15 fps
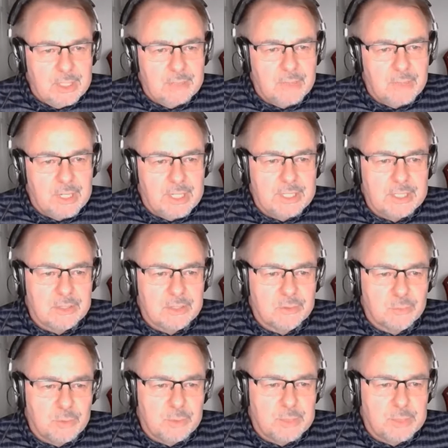If I had that
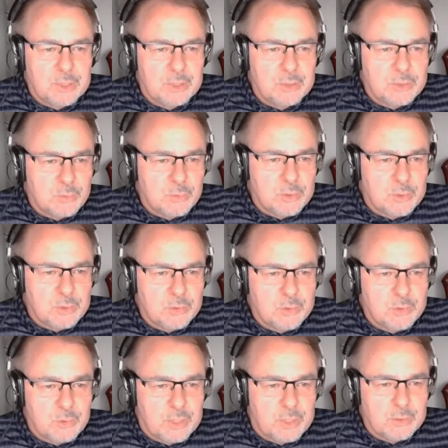$3 million to
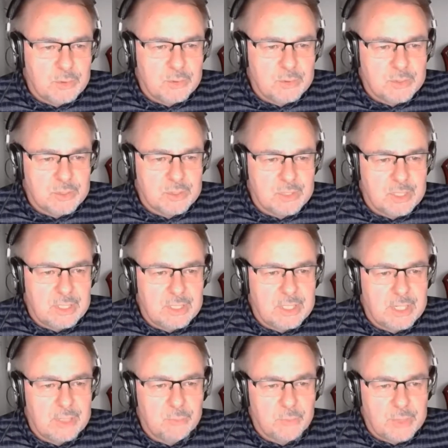reduce drug use in
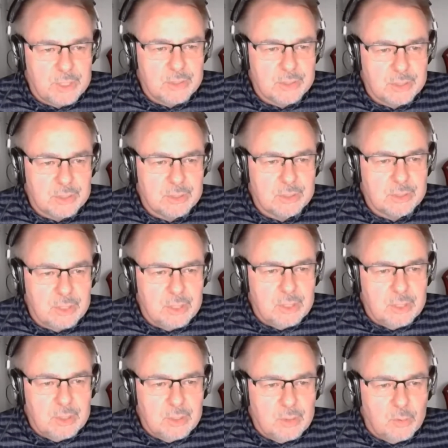our region,
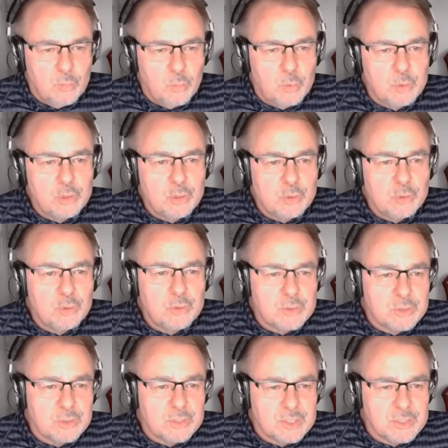would you
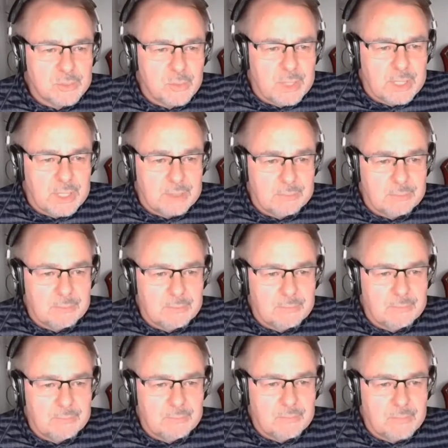use it this way?
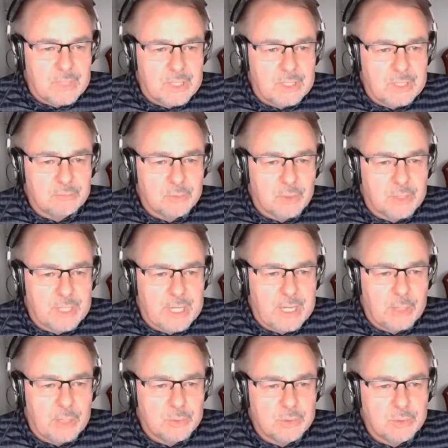And if not,
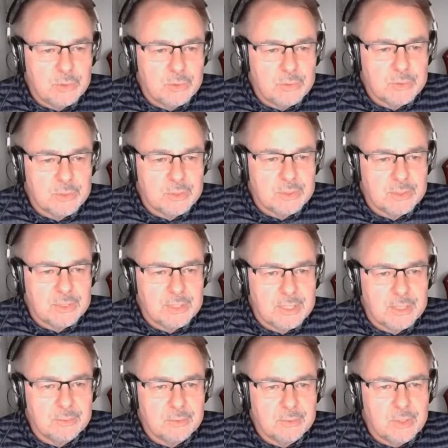how would you use it?
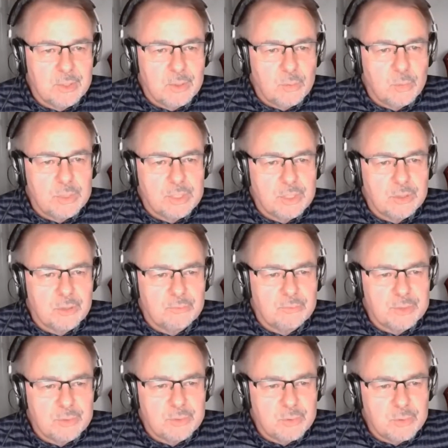And we don't
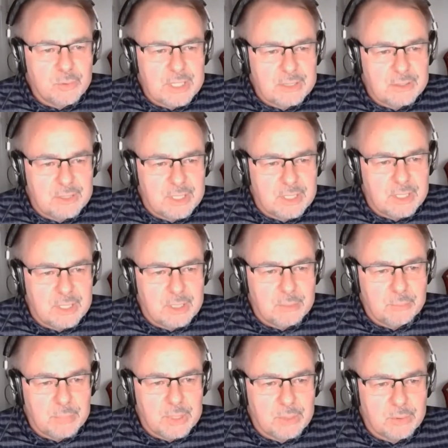often do that
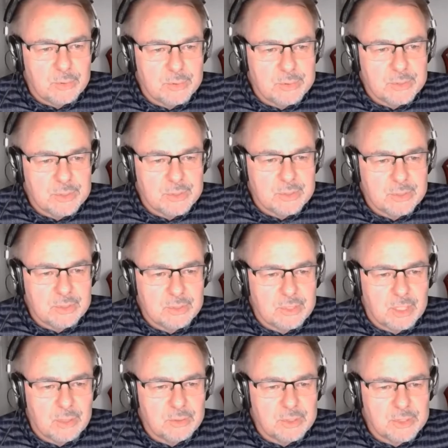thinking because,
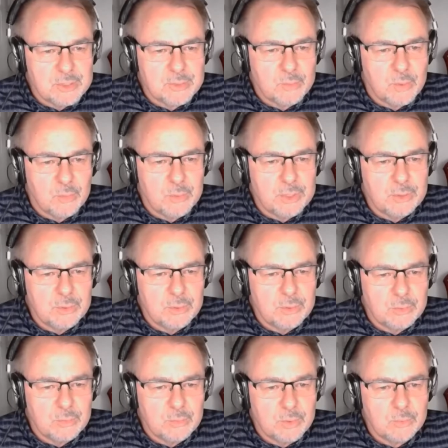no, this is what we do.
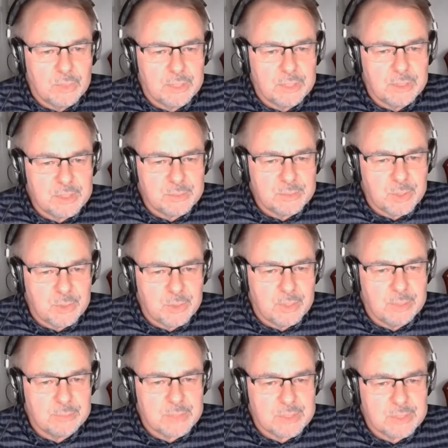We run these
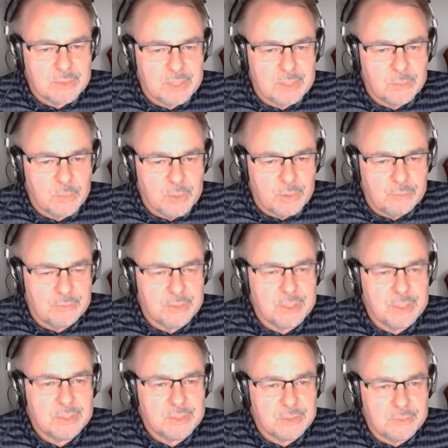programs. We offer
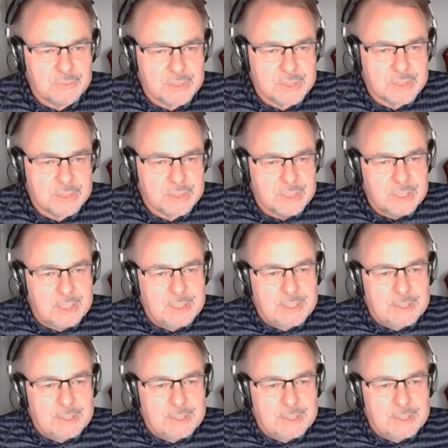these services.